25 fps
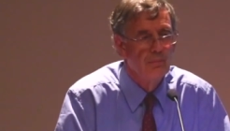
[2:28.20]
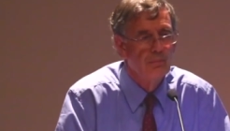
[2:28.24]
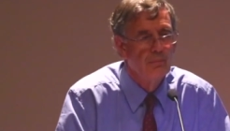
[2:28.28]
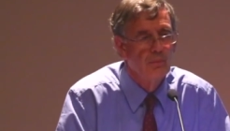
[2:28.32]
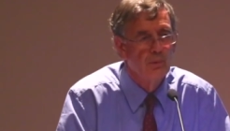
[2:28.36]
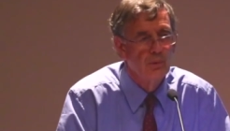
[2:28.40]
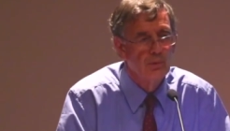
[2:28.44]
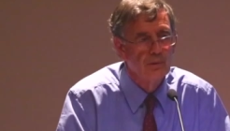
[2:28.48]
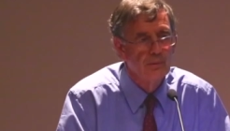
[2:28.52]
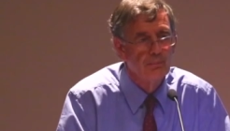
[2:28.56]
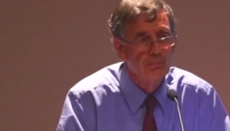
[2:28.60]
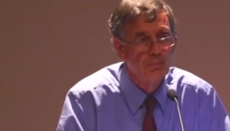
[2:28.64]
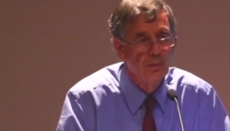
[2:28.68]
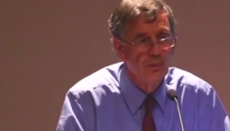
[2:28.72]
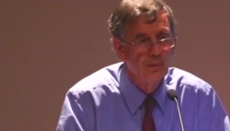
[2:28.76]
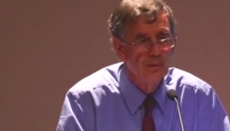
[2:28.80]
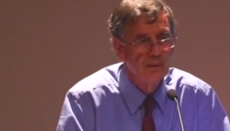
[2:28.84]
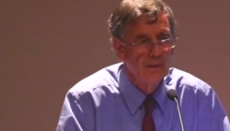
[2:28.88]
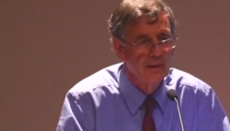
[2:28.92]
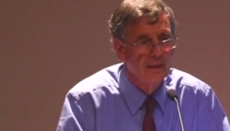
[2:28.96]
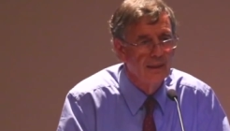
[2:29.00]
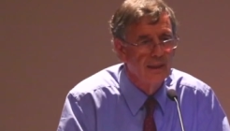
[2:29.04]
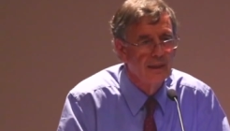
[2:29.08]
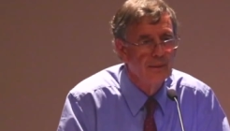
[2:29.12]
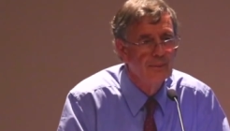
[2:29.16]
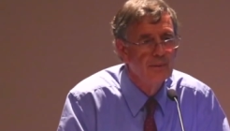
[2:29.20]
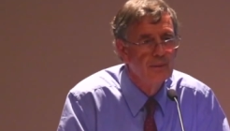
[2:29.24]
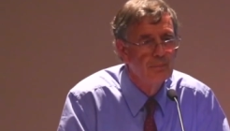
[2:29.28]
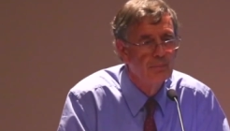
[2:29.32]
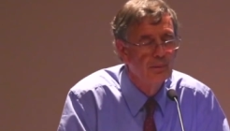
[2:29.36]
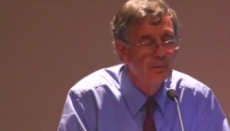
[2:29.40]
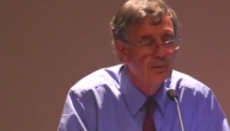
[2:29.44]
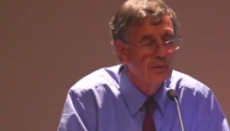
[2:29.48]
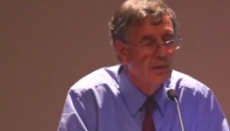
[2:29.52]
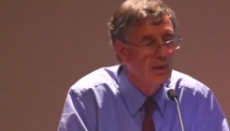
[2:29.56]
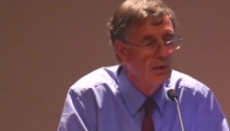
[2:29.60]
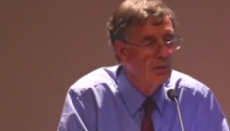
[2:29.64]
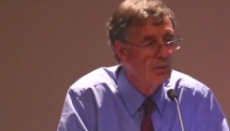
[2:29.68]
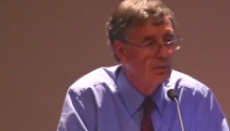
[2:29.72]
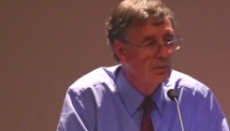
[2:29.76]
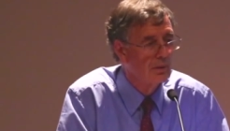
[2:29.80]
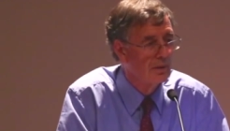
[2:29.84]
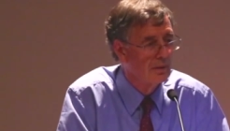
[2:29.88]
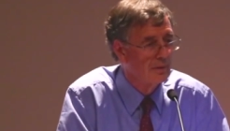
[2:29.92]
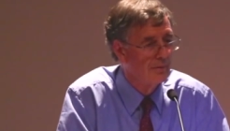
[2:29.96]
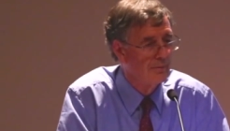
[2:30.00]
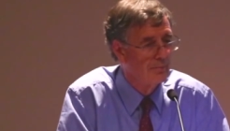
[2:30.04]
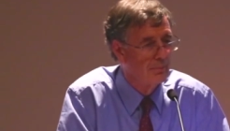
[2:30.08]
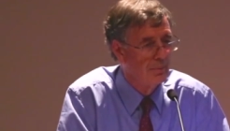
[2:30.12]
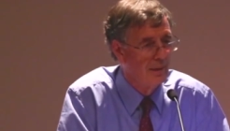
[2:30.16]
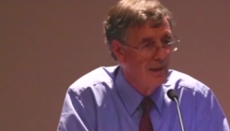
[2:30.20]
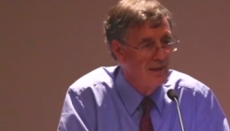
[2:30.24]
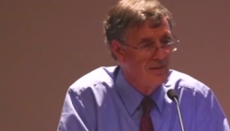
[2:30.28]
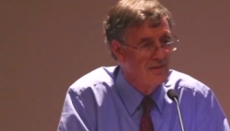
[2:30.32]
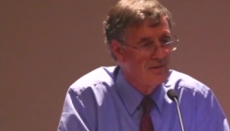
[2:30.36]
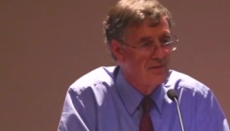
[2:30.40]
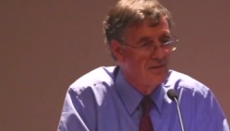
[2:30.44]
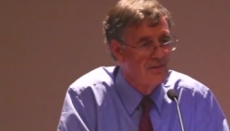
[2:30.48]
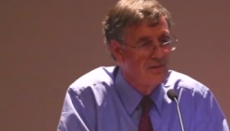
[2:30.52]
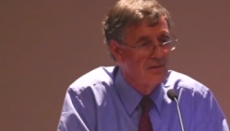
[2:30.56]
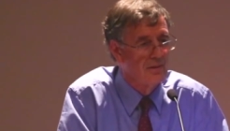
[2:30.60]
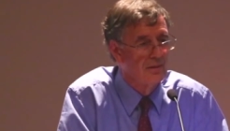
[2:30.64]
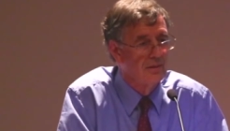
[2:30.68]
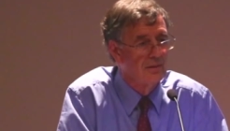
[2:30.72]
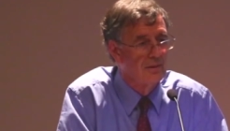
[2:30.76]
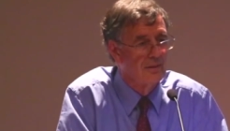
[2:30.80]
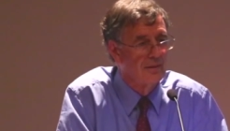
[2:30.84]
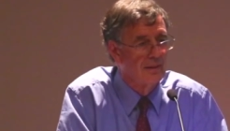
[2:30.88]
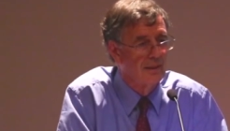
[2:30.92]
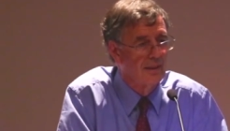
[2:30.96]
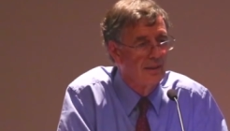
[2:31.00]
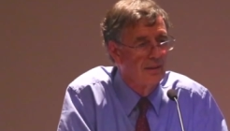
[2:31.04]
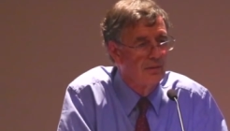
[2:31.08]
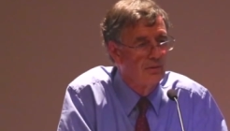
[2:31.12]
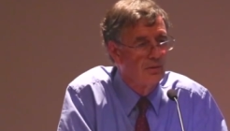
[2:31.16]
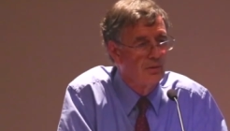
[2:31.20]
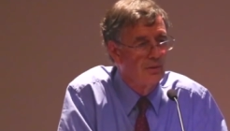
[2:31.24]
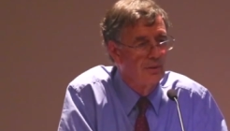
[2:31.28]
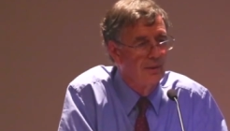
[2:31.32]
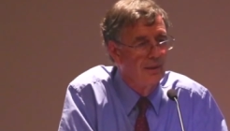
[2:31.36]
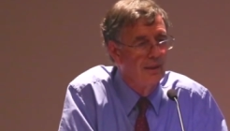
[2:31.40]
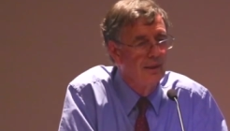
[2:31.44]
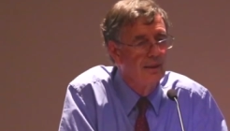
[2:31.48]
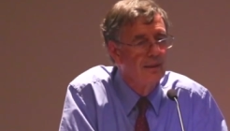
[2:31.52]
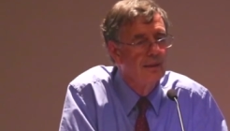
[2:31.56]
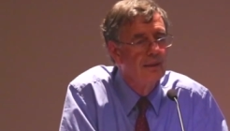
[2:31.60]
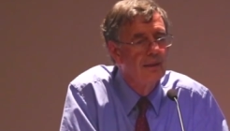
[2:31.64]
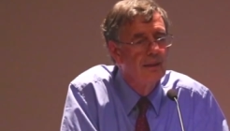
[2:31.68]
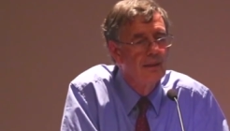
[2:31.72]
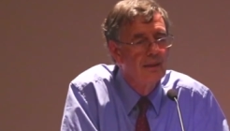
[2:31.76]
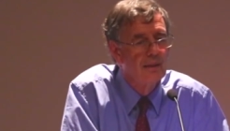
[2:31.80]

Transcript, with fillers: More importantly, we brought a whole lot of pests into the country.